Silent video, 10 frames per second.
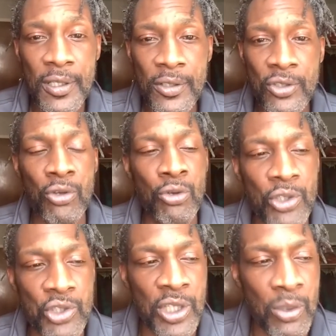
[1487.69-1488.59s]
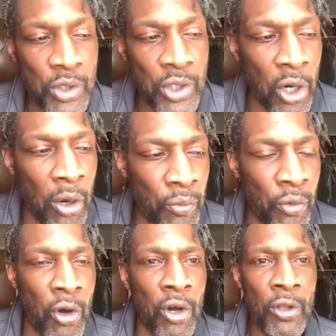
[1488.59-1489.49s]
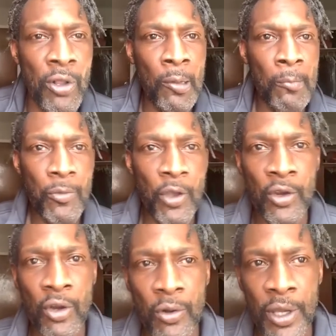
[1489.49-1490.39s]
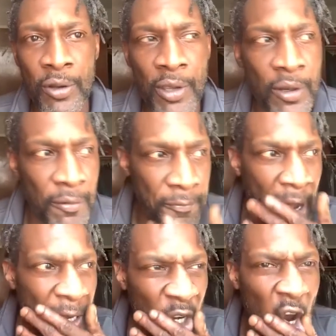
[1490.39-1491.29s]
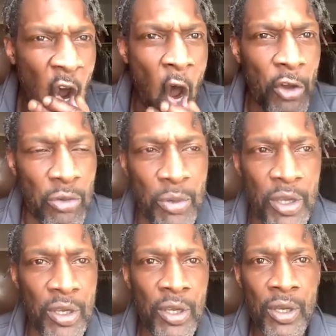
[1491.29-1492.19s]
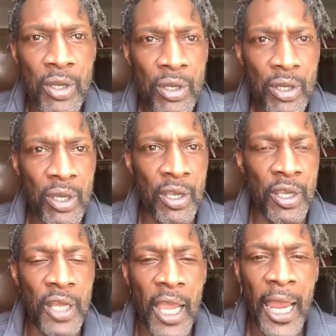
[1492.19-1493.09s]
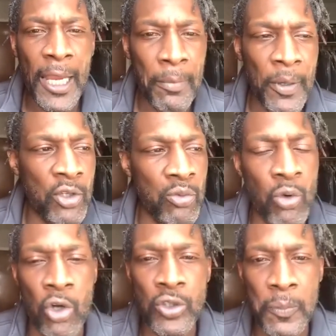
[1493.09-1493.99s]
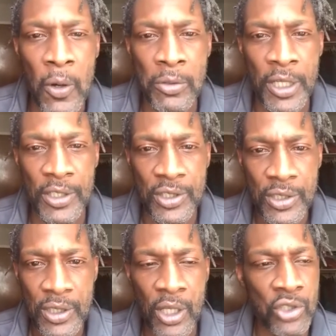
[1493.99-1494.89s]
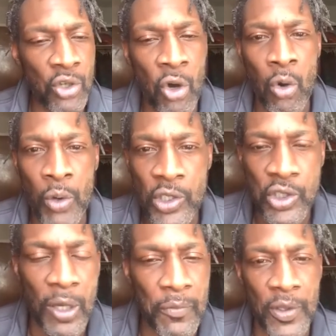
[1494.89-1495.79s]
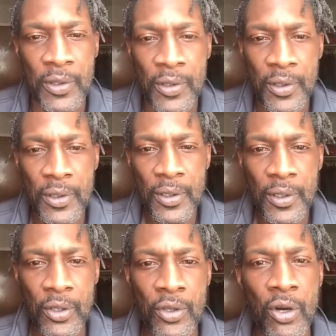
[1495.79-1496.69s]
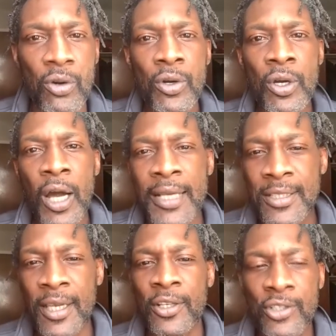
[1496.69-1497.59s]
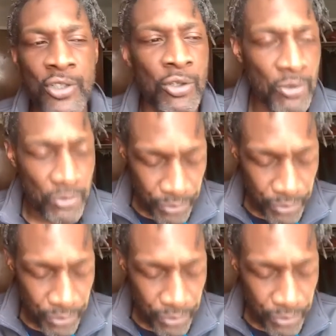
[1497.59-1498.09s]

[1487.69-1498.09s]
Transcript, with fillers: So you can see what the uproar and the, and the, and the fight and the argument and, and the hate be towards the police is always something. You know, I say this too.